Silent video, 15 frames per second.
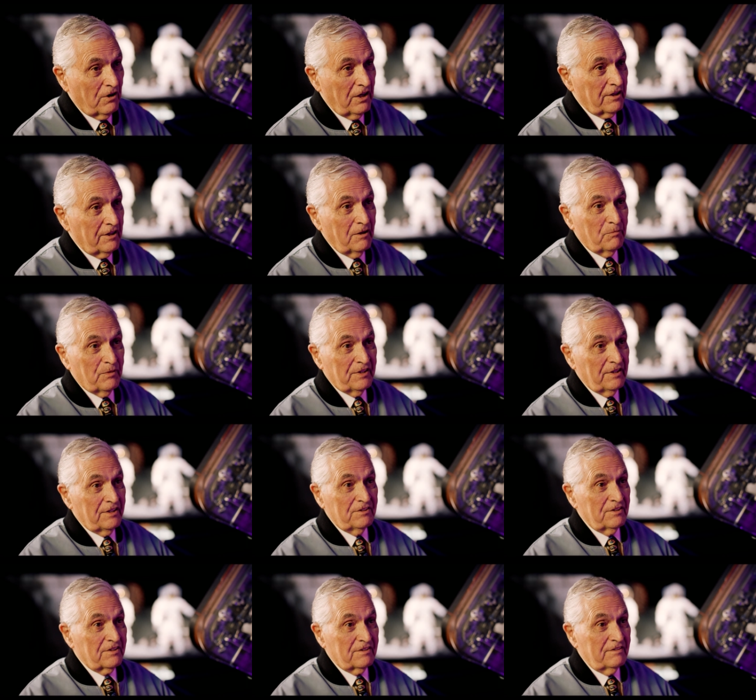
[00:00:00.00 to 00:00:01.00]
Ron up, and
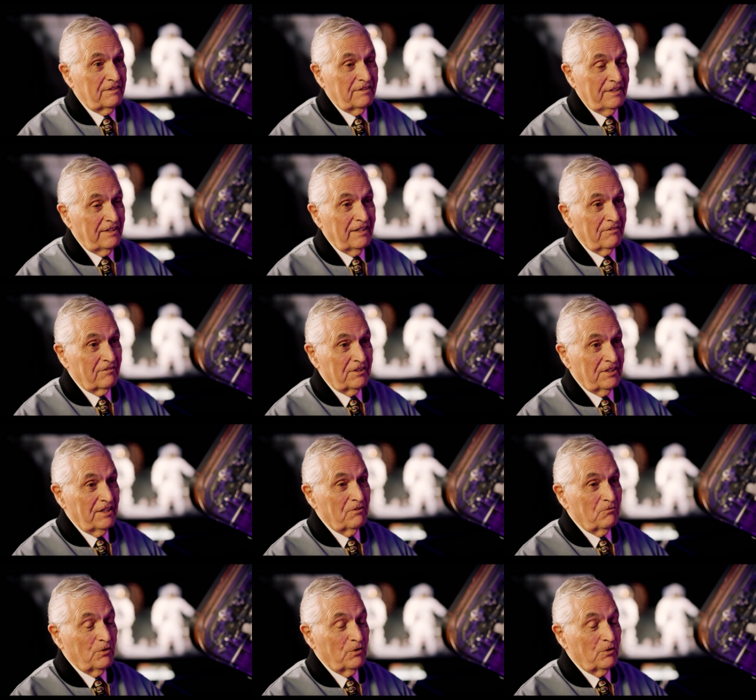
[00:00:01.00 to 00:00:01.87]
they just never did.